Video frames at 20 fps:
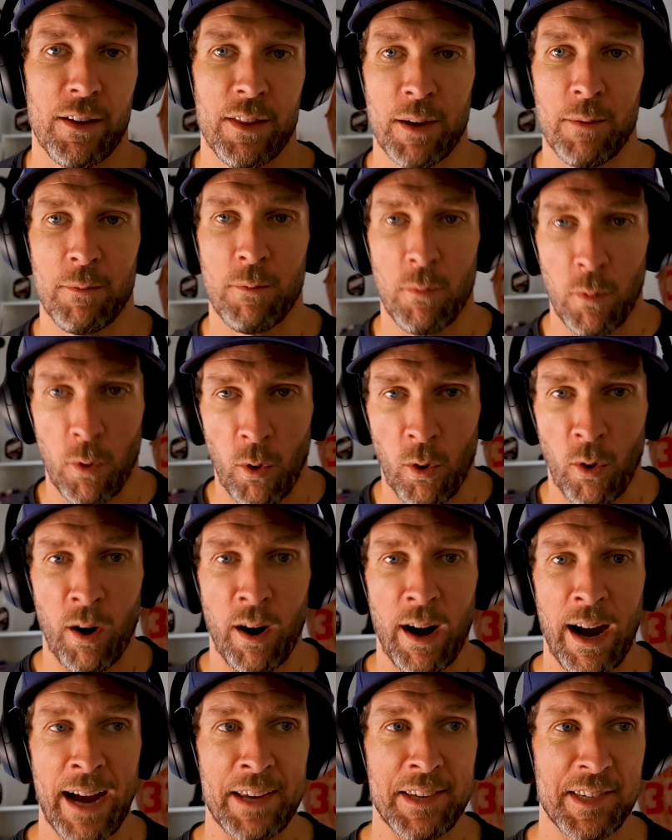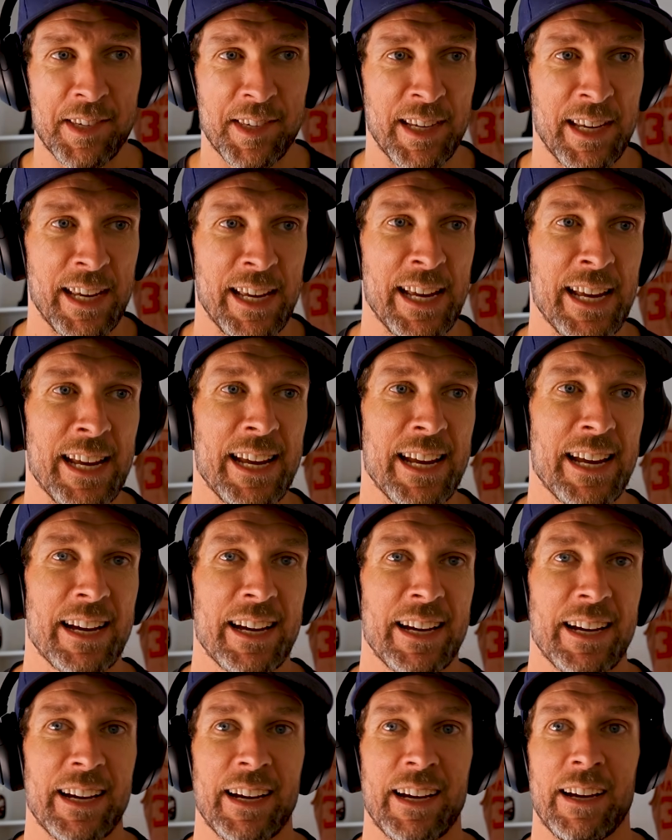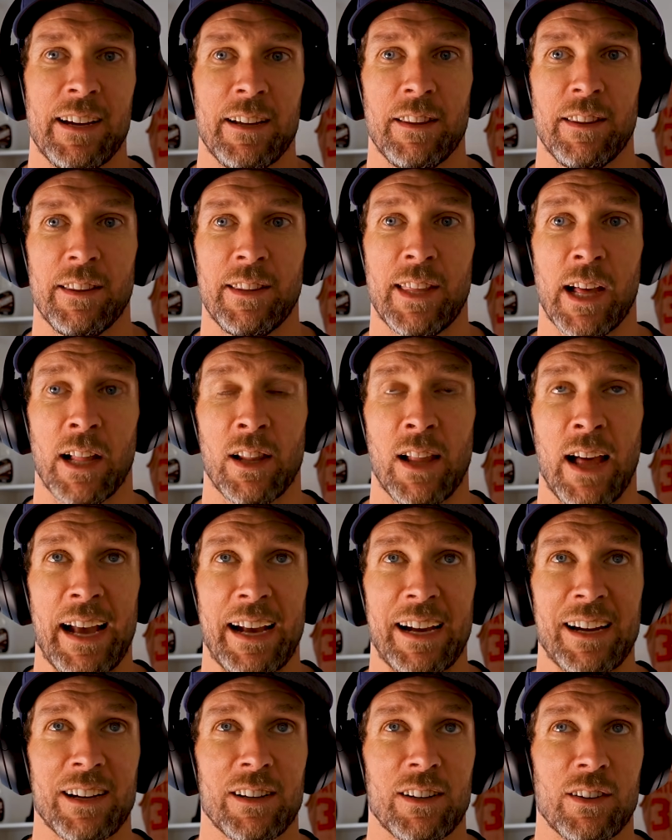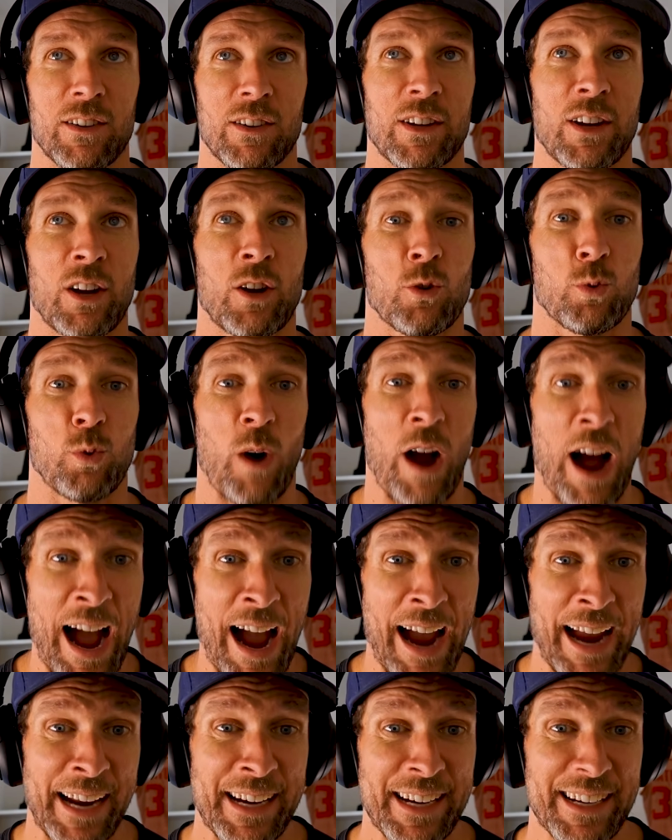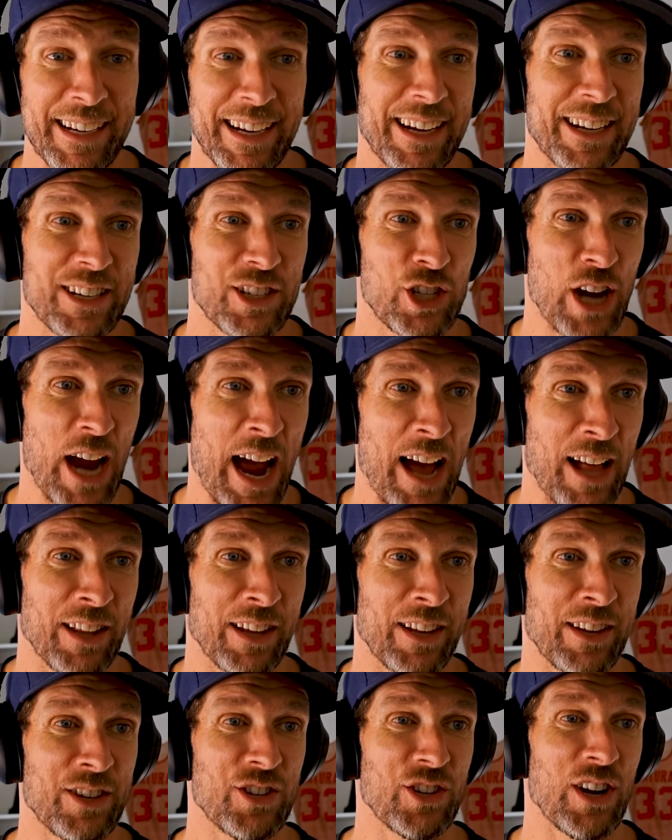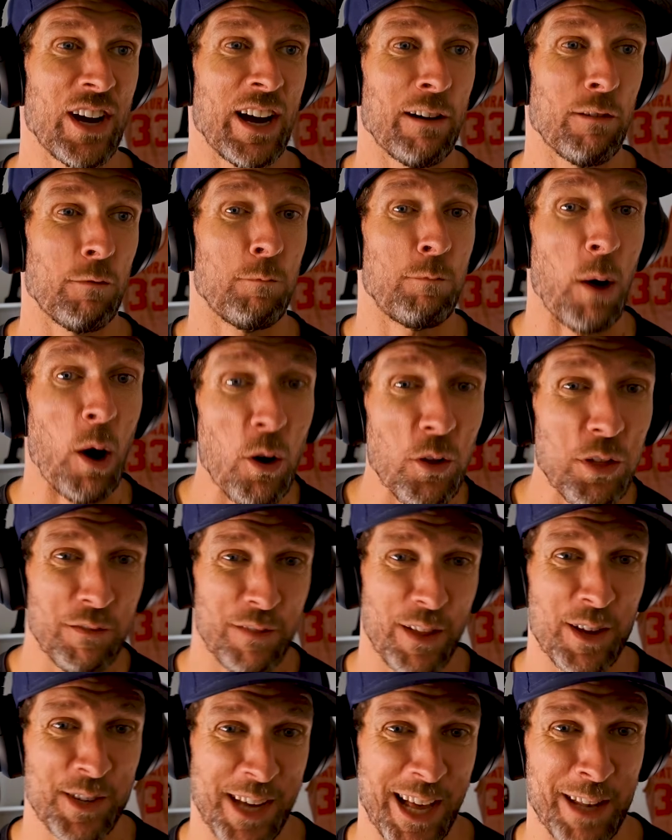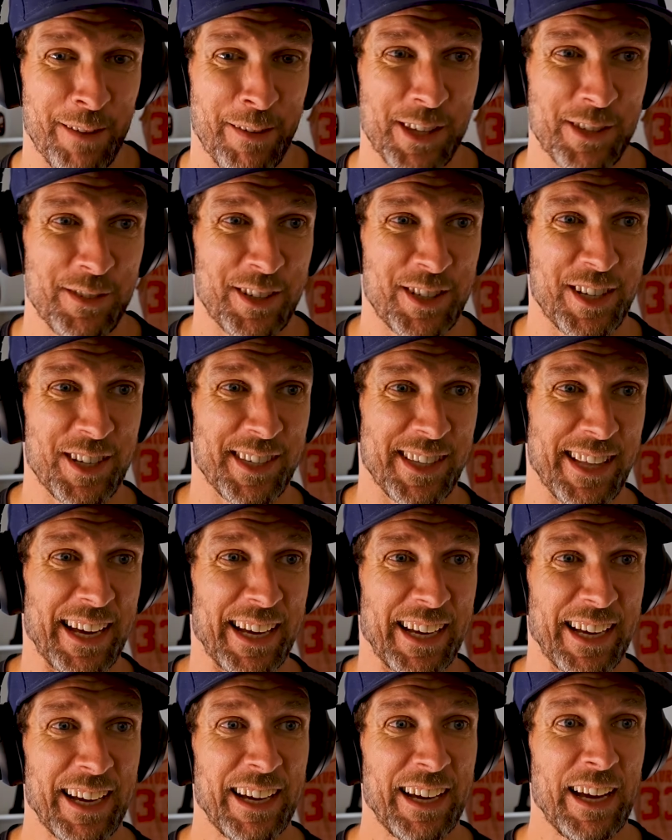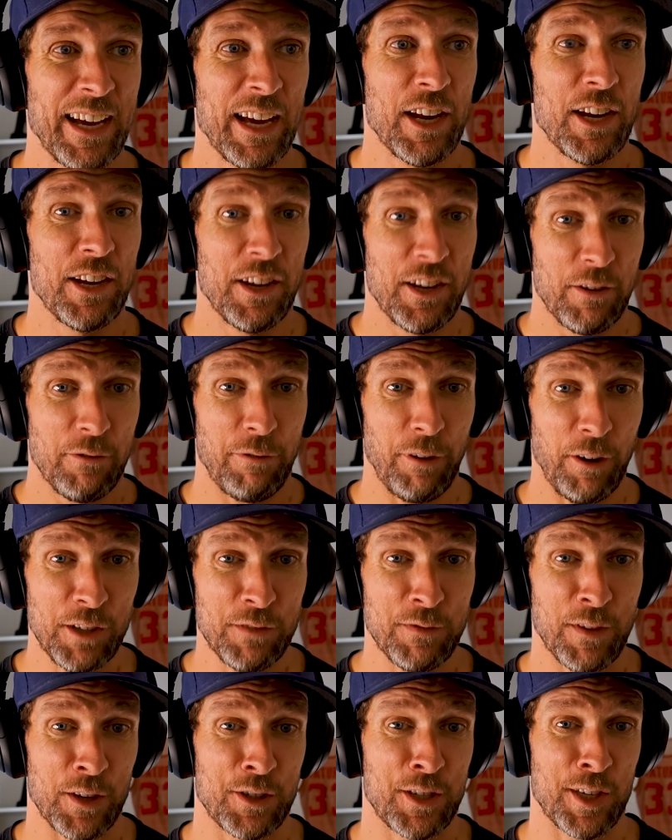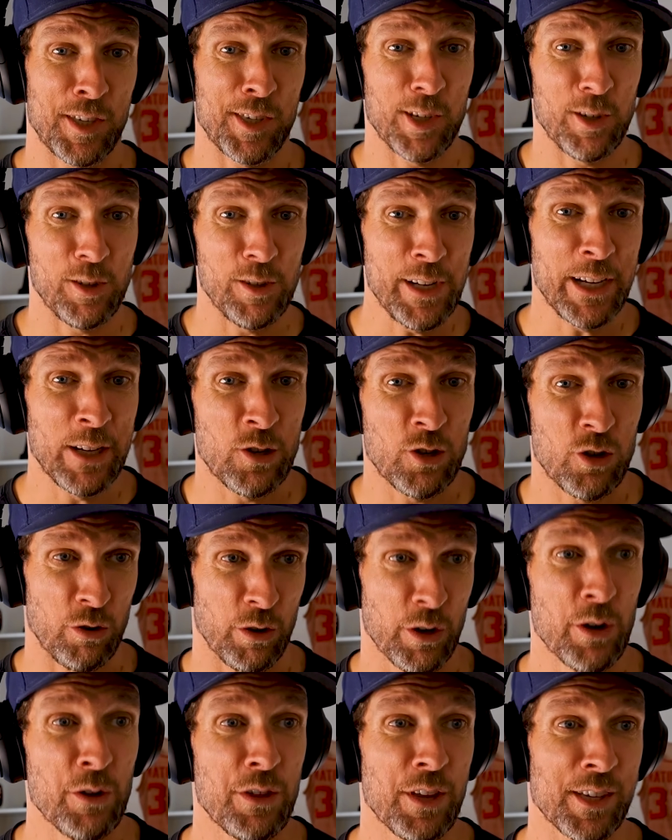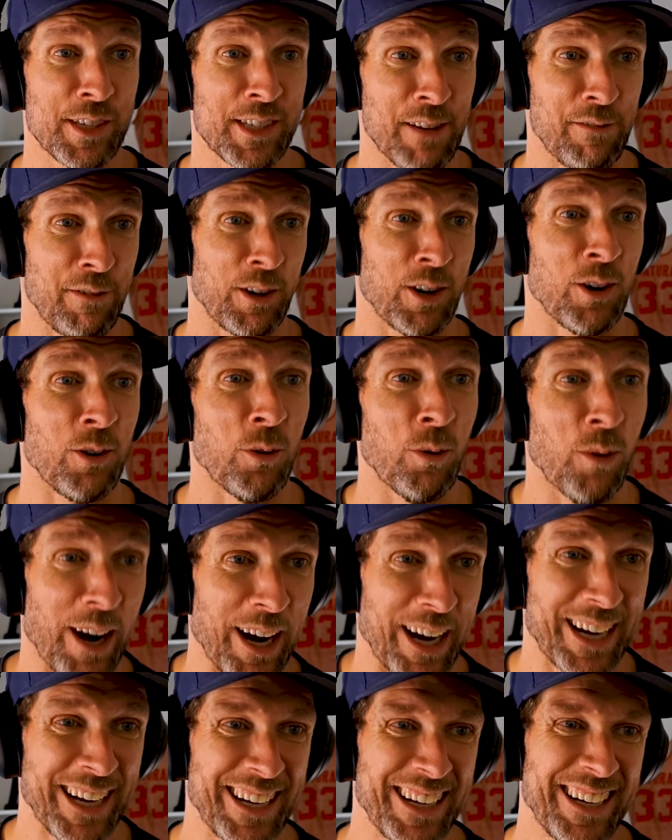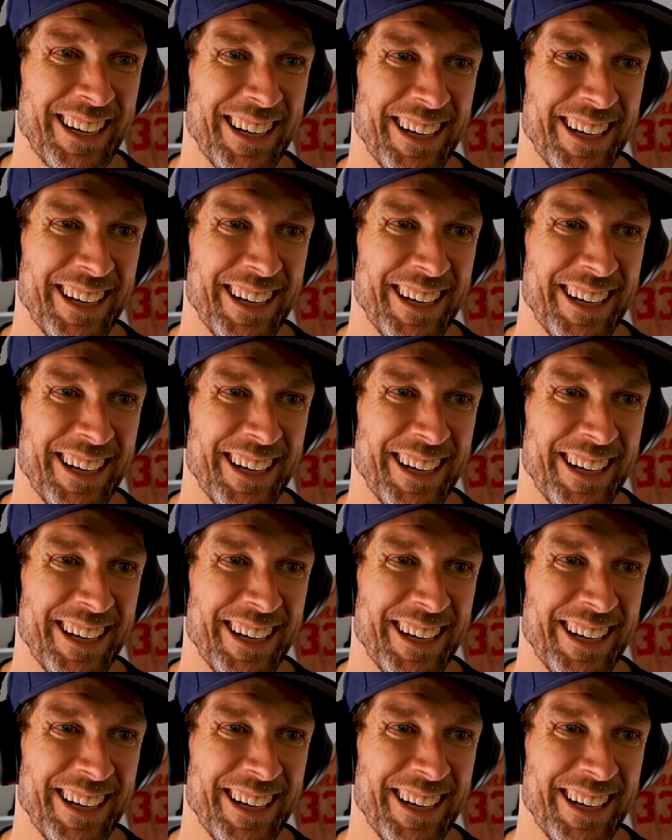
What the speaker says: the more I see the like grind challenge of both of those elements, which is like, first of all, discerning truth is difficult work.